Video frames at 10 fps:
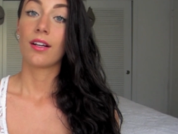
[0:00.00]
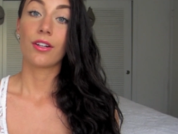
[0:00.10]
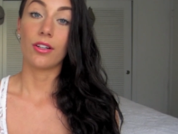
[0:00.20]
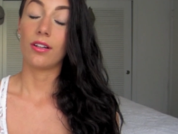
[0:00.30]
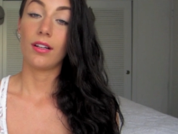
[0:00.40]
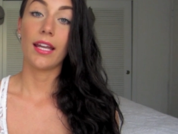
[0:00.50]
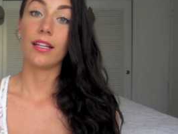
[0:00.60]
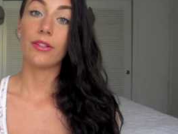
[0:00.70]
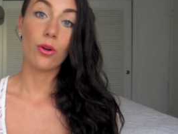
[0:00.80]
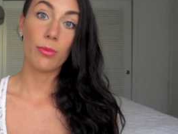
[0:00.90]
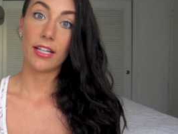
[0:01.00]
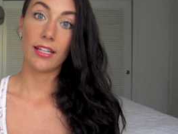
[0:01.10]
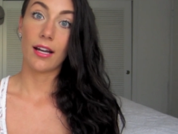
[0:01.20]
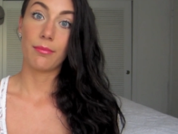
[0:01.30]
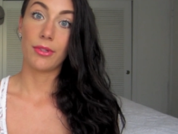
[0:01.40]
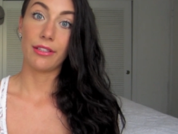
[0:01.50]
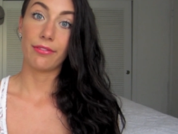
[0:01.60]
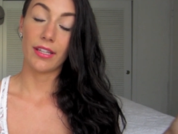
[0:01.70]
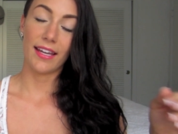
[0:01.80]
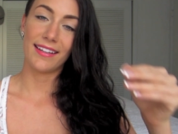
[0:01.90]
girl, ain't nobody got money
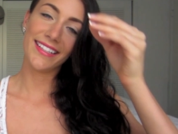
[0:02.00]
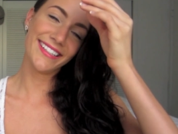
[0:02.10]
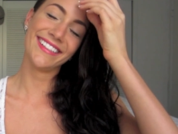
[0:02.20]
for that.